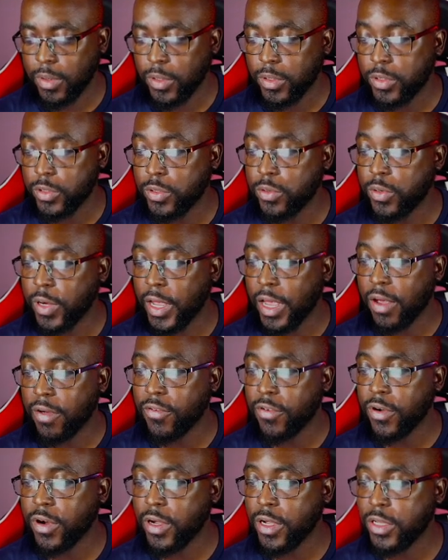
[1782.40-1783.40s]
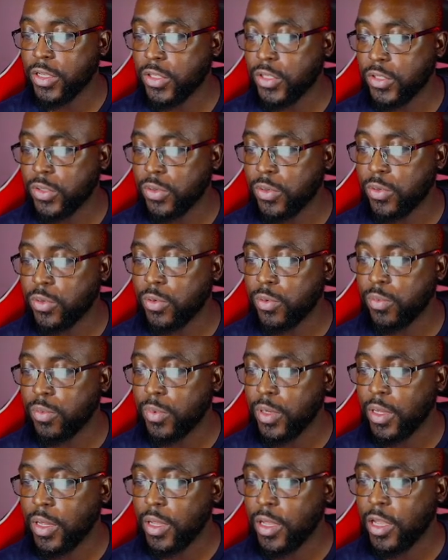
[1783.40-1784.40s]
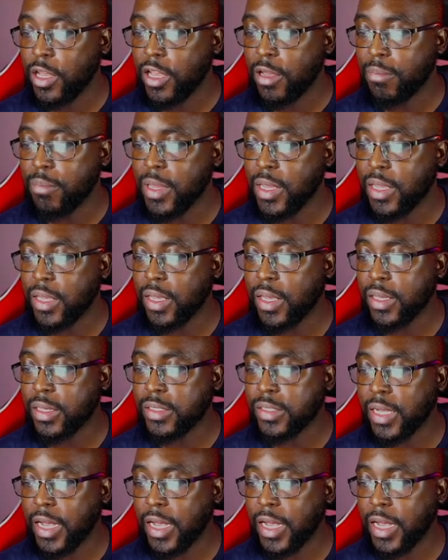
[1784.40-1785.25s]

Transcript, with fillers: to ever assume because